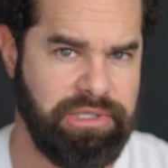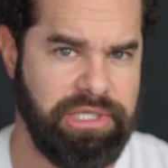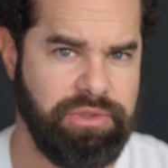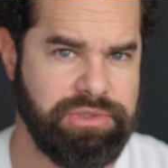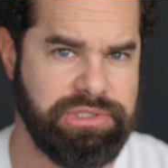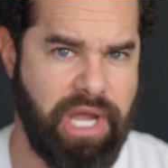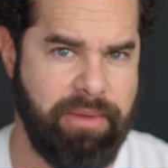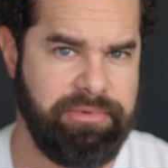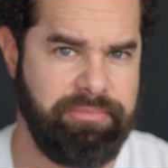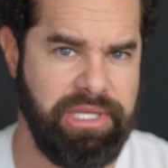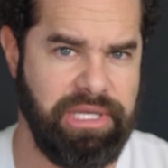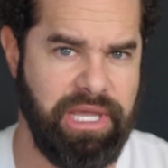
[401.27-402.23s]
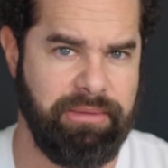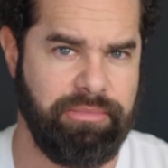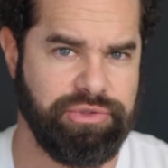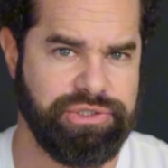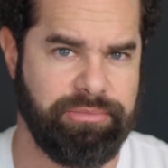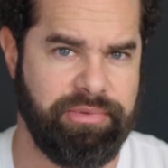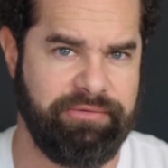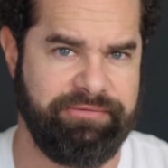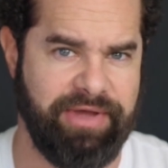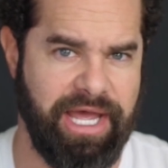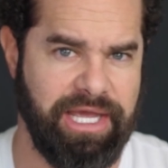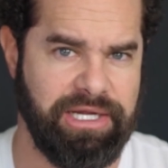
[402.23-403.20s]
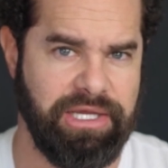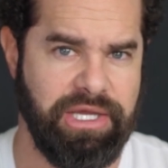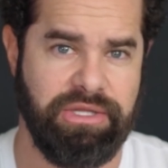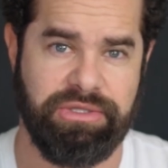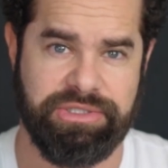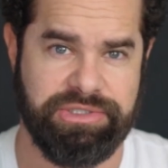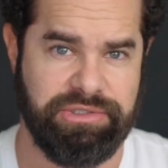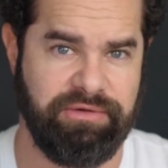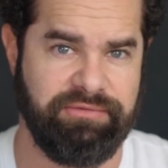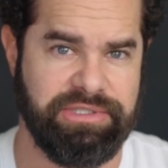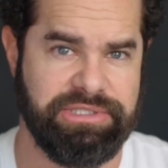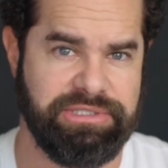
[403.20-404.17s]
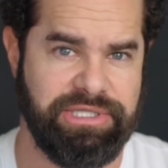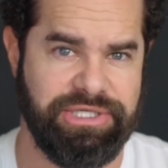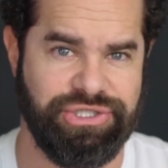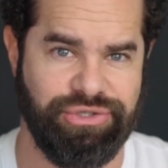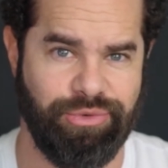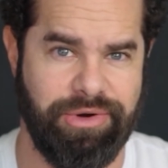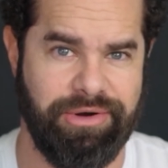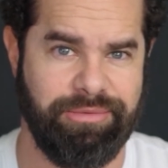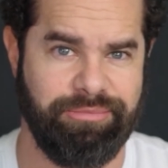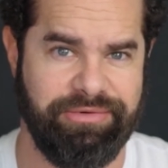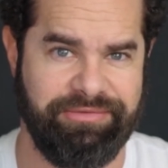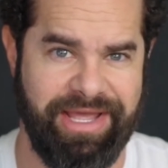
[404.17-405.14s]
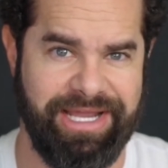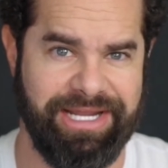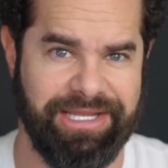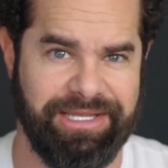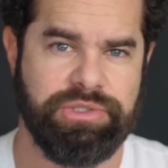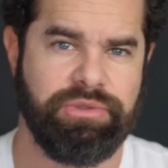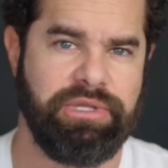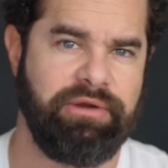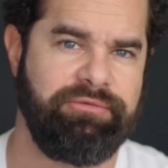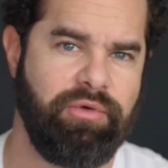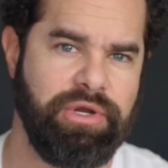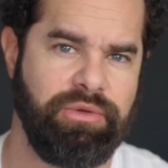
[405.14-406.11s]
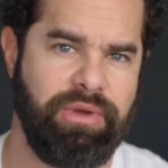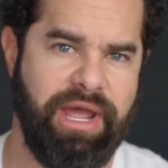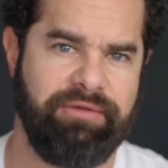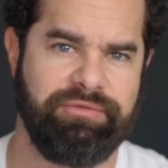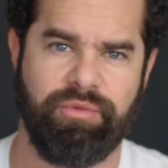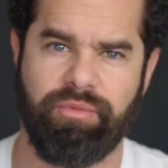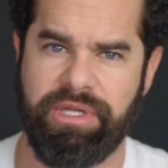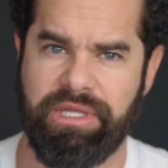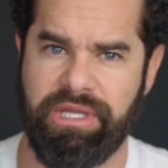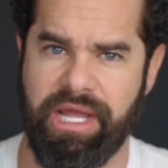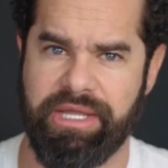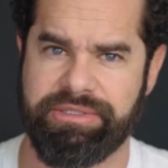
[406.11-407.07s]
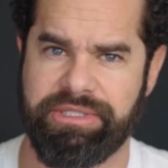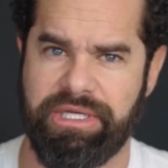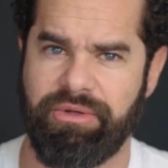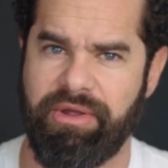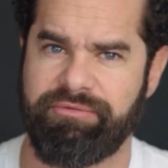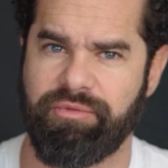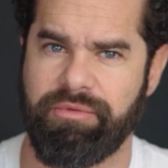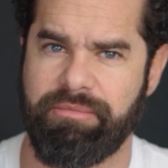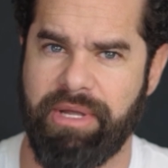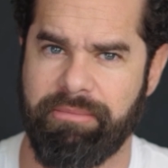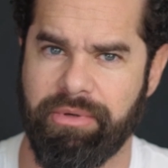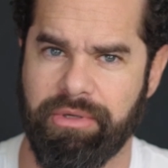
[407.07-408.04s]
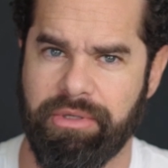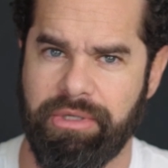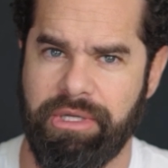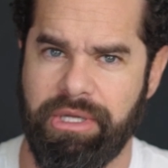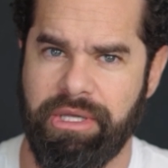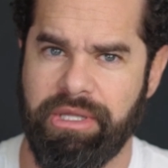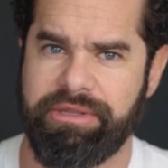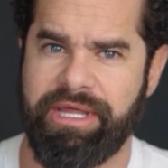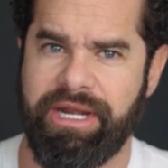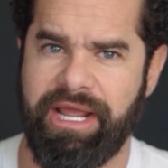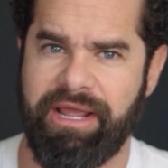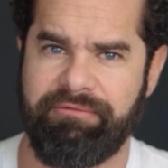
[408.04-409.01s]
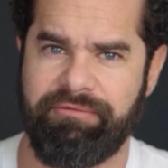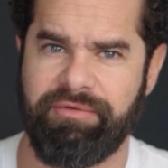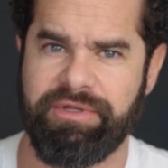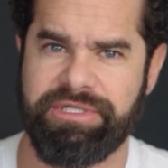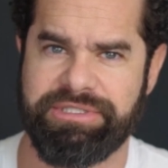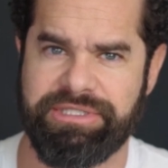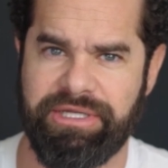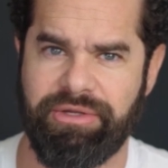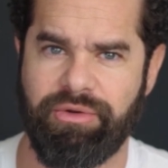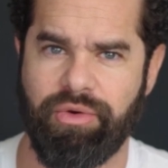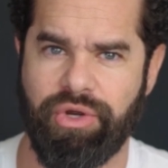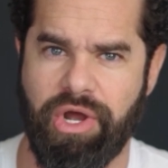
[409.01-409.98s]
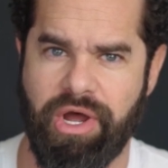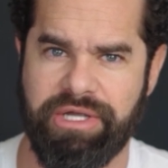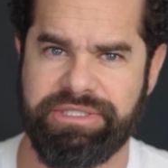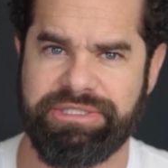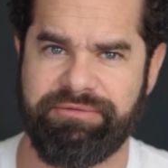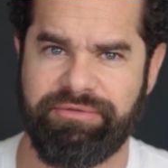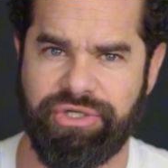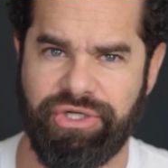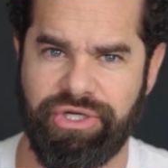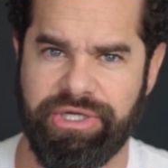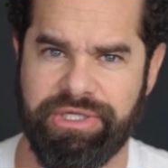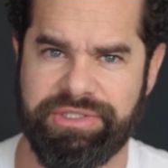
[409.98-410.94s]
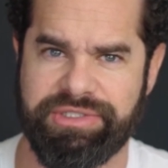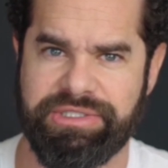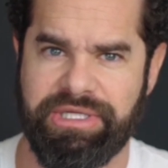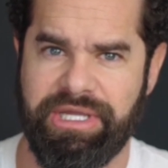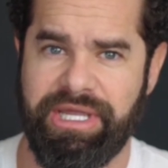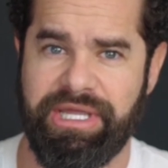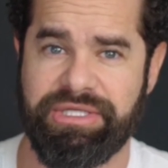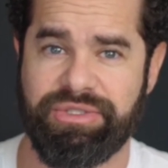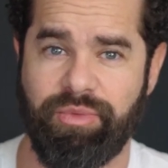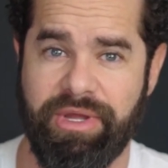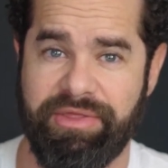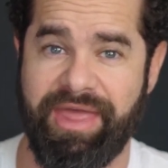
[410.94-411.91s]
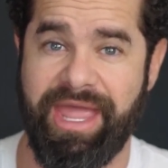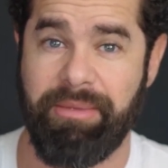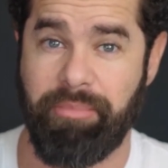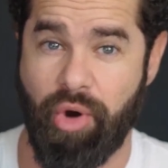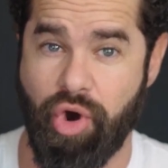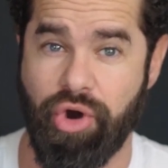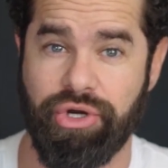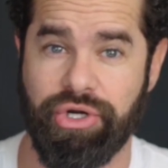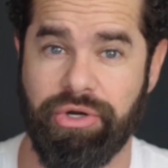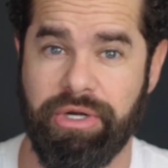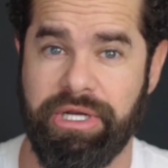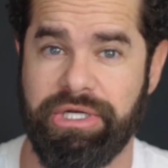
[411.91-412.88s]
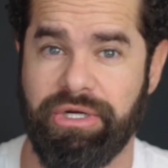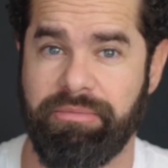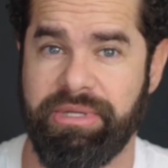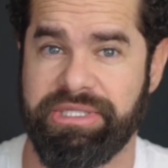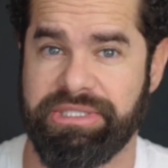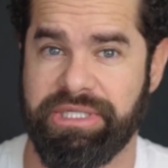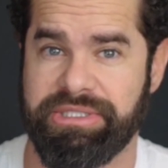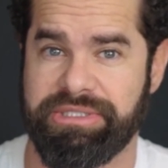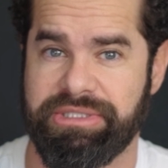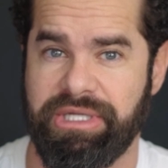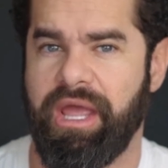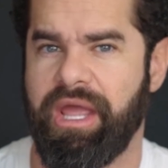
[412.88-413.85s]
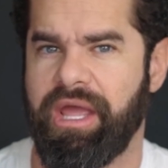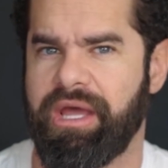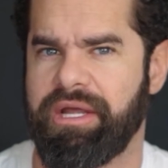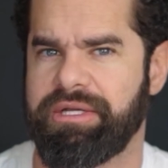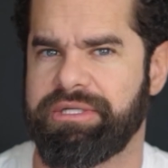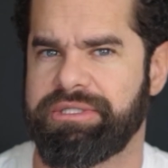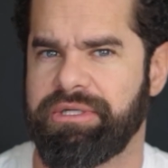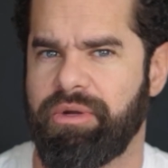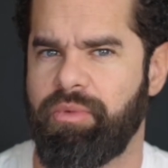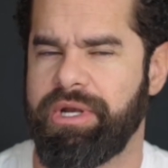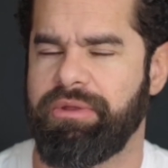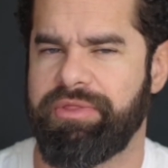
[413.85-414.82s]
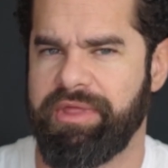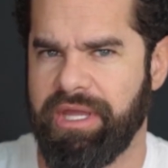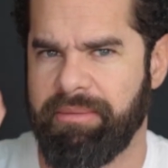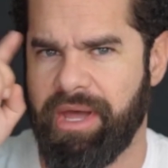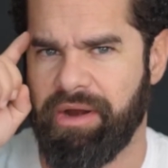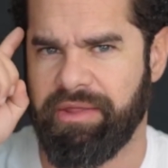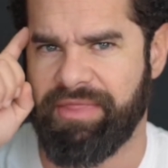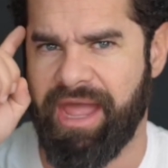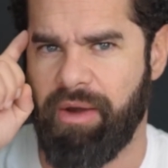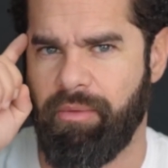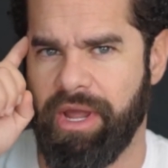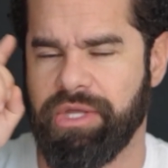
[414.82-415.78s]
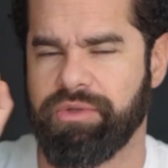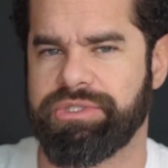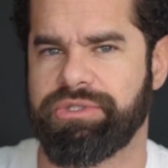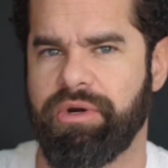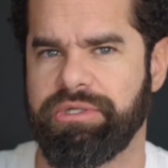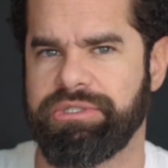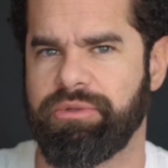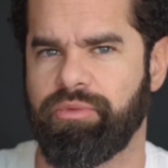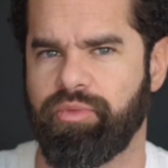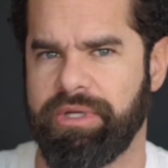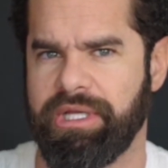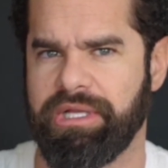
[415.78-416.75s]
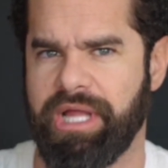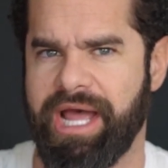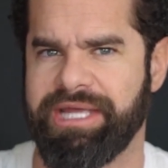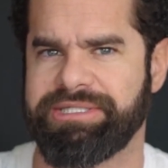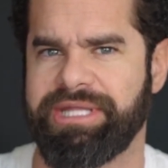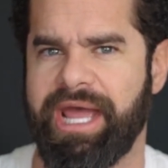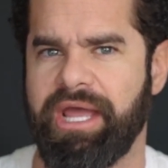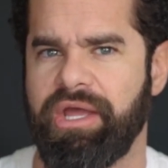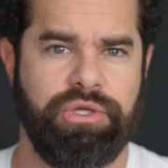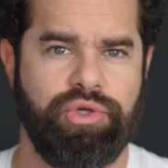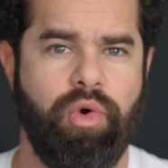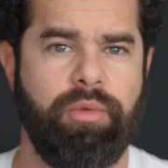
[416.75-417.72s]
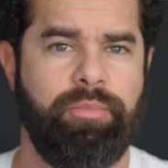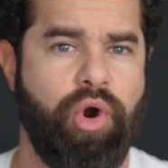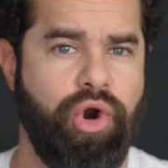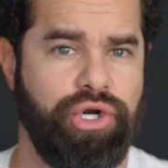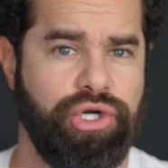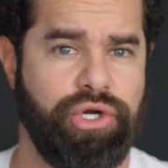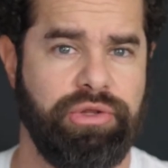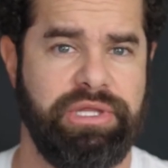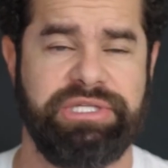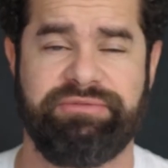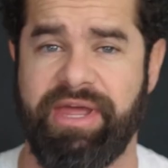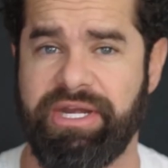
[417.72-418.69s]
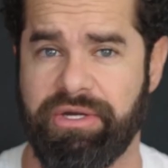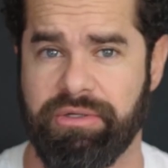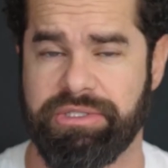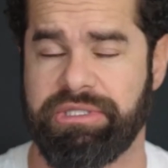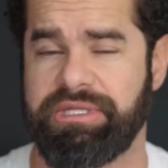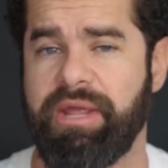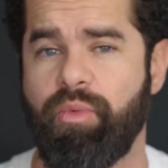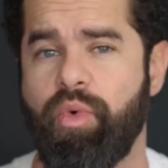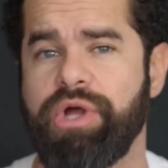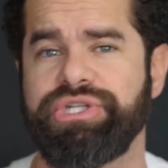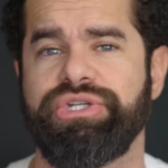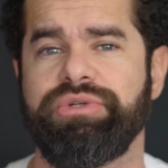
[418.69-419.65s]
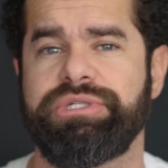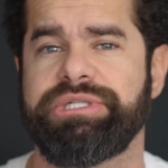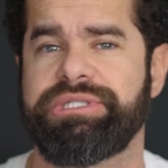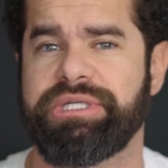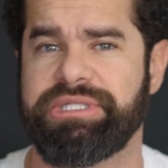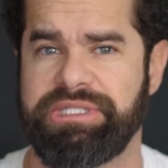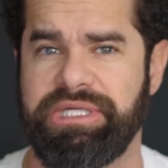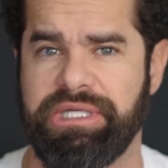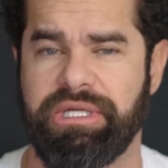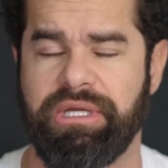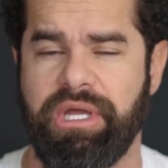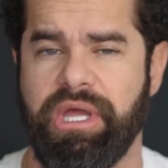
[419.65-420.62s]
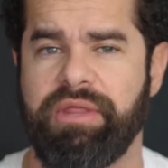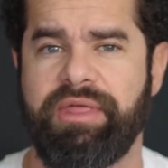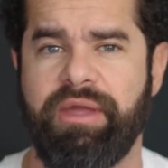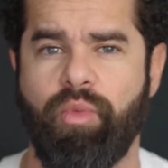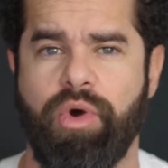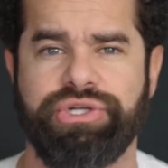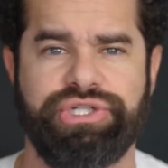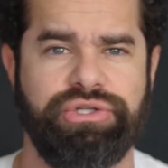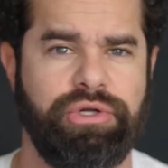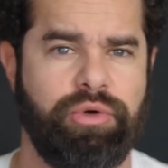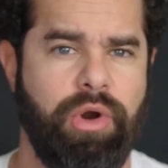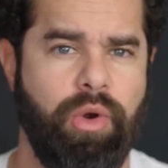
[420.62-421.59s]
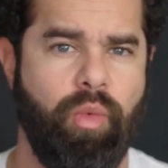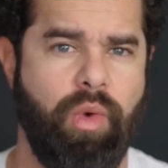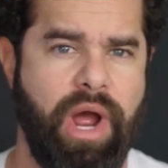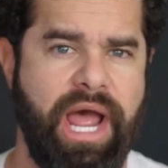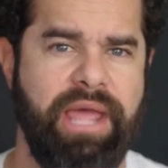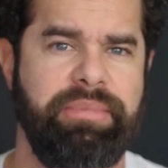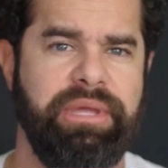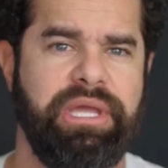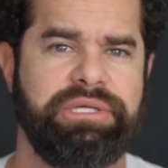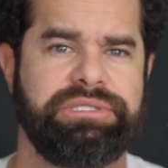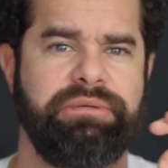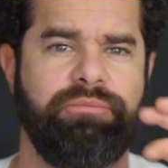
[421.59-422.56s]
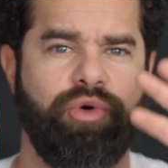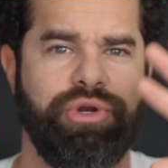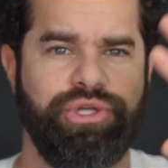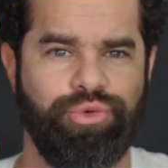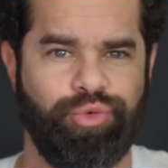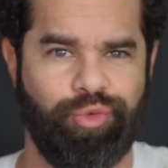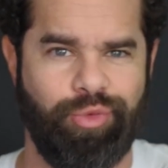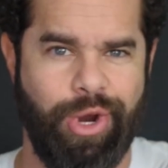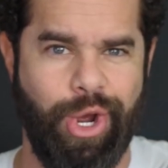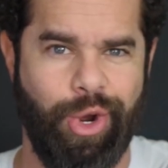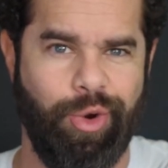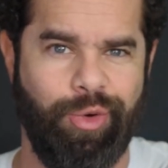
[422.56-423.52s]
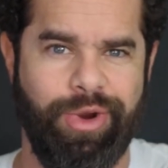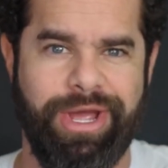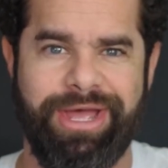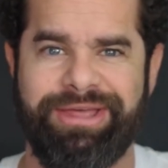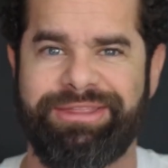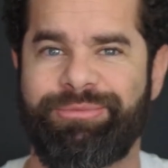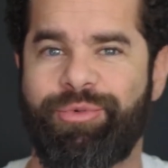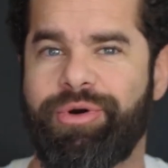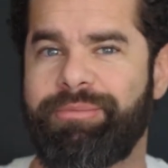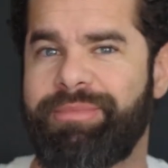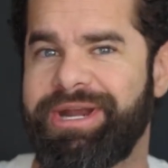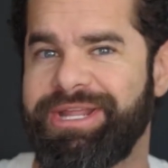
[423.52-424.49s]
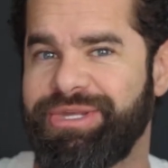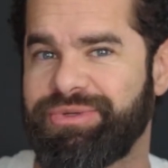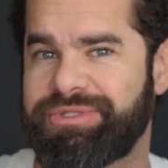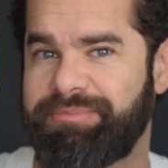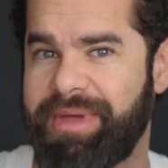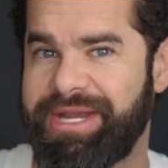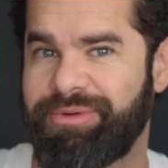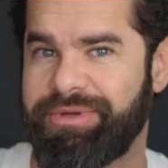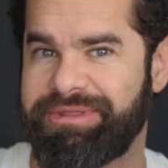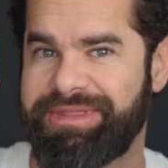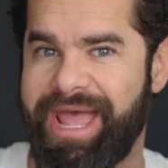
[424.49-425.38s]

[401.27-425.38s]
then you stopped being able to provide the service that you are providing. So, therefore, you have to realize and you have to remember that every single cost of goods is with a partner in your business. And when you think about it that way, you start to realize that your partner, these vendors, they want you to succeed. They want you to grow. Why? Because the more you grow, the more money you spend with